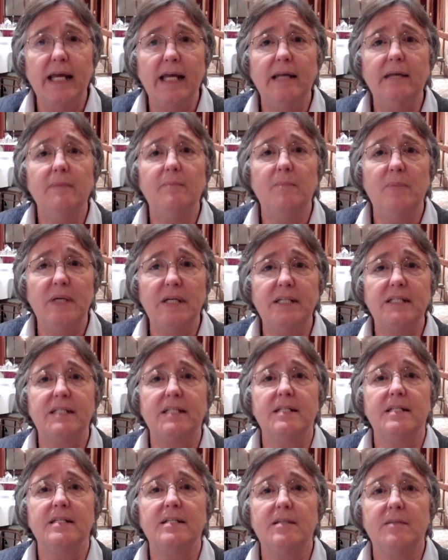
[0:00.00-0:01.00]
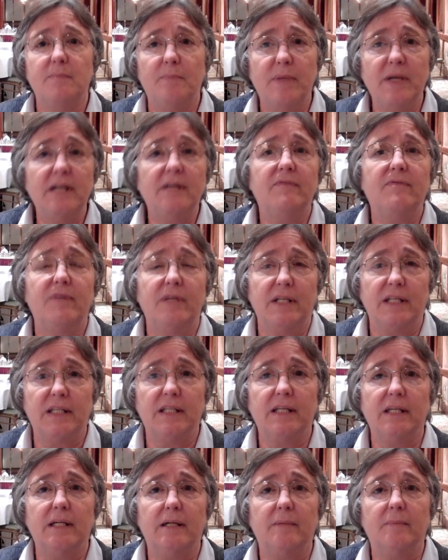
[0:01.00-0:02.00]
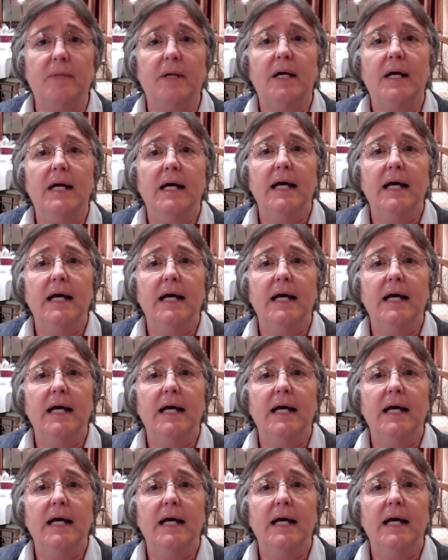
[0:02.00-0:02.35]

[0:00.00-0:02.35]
in business to benefit them.